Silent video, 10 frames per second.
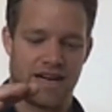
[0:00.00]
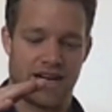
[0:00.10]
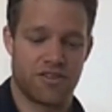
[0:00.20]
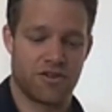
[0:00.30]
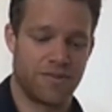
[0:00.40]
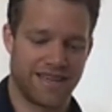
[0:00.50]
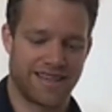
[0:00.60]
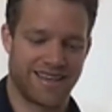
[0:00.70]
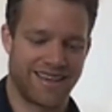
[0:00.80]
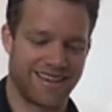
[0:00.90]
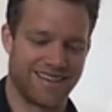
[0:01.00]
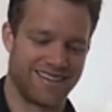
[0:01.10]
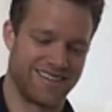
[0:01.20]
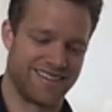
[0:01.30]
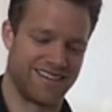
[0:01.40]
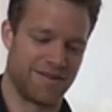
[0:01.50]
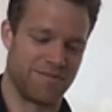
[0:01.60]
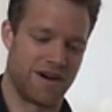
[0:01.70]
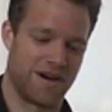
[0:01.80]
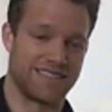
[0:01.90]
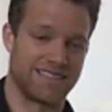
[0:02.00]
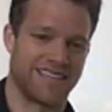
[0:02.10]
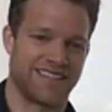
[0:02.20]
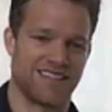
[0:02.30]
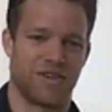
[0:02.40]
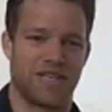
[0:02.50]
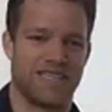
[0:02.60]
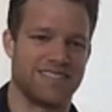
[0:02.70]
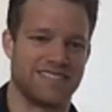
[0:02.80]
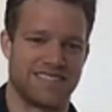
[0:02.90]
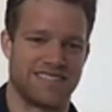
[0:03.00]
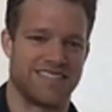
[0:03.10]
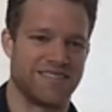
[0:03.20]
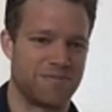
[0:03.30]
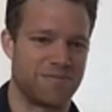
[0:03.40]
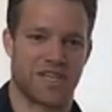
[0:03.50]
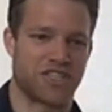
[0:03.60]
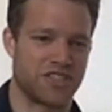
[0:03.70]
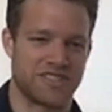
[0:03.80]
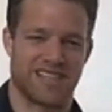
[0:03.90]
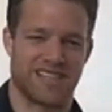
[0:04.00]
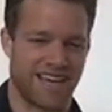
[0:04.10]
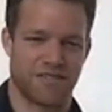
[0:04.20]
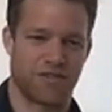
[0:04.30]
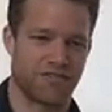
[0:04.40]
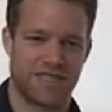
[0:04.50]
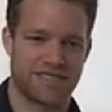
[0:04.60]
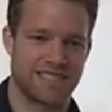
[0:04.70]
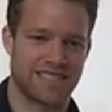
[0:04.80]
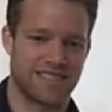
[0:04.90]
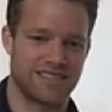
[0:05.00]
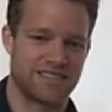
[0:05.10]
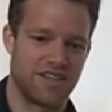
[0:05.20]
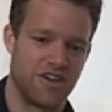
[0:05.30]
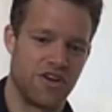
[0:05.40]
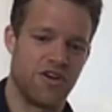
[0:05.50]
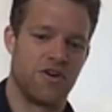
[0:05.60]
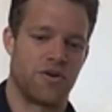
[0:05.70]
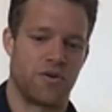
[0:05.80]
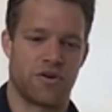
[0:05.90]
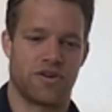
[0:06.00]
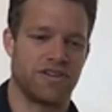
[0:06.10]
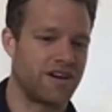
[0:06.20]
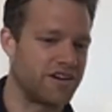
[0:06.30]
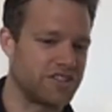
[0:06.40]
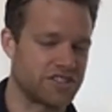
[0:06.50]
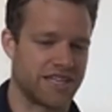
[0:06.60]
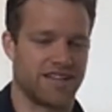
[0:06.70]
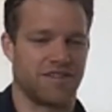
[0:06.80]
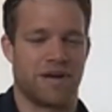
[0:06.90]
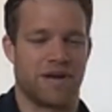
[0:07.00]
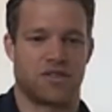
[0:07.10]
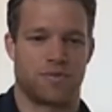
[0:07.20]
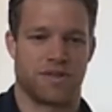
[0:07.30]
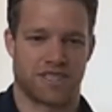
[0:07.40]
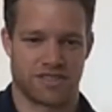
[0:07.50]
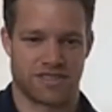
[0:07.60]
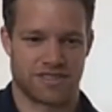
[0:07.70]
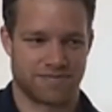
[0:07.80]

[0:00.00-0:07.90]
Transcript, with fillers: either making um, high scale, low latency predictions in like a handful of milliseconds, or large scale batch predictions.